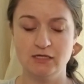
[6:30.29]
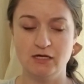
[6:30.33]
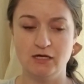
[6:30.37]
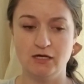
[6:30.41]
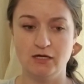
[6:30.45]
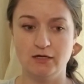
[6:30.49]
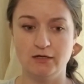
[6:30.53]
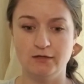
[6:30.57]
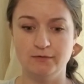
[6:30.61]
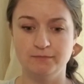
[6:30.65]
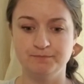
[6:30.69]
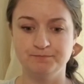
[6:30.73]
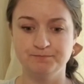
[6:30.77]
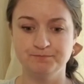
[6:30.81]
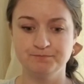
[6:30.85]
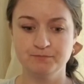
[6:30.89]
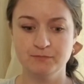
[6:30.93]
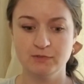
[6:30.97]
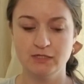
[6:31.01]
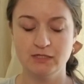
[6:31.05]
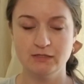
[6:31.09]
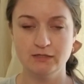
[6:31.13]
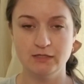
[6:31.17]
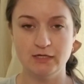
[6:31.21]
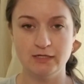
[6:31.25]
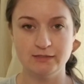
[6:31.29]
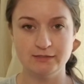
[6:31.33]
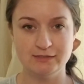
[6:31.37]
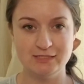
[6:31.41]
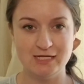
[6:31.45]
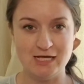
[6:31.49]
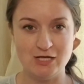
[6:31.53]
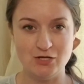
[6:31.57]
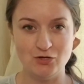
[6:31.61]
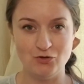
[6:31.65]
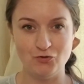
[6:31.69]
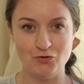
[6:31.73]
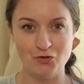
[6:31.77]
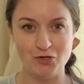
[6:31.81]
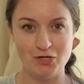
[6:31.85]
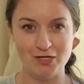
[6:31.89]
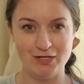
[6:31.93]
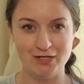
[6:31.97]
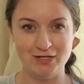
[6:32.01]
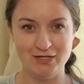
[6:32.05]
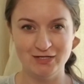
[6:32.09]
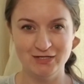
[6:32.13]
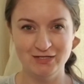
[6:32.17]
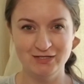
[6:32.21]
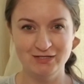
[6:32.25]
that
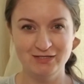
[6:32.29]
tinkering